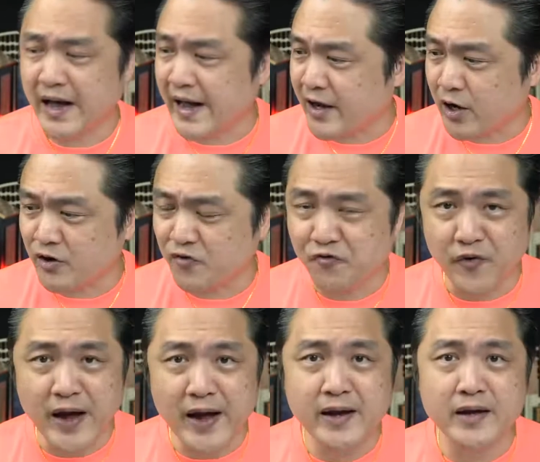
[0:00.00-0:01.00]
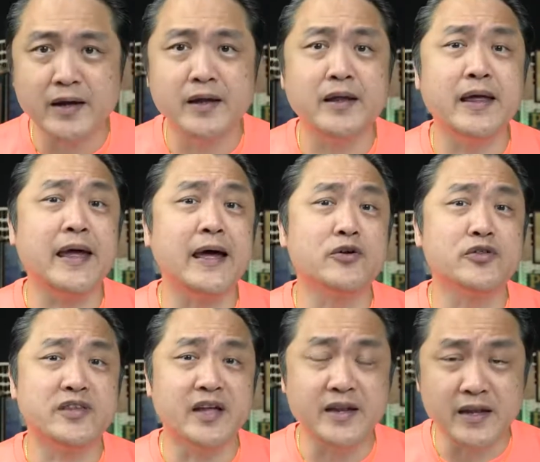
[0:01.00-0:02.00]
I got to find an
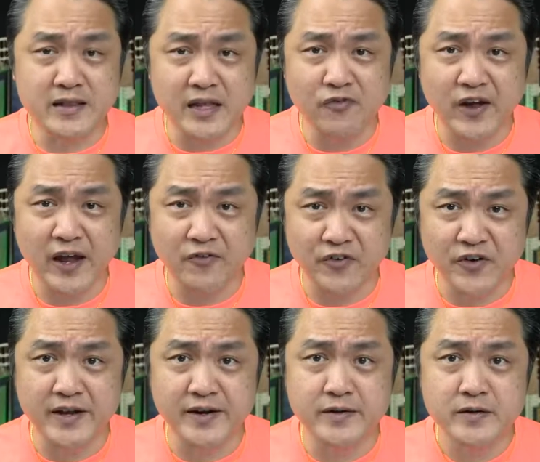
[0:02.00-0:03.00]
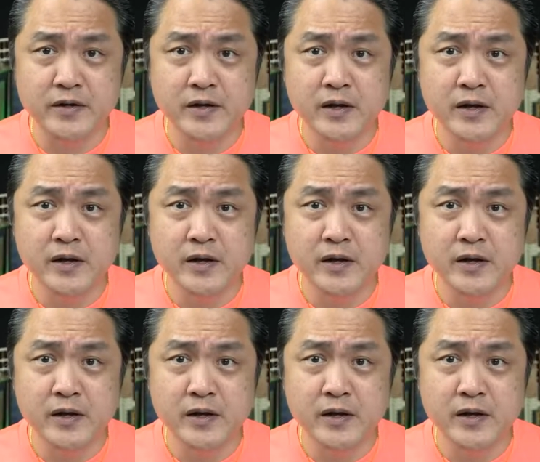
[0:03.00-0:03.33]
alternative haven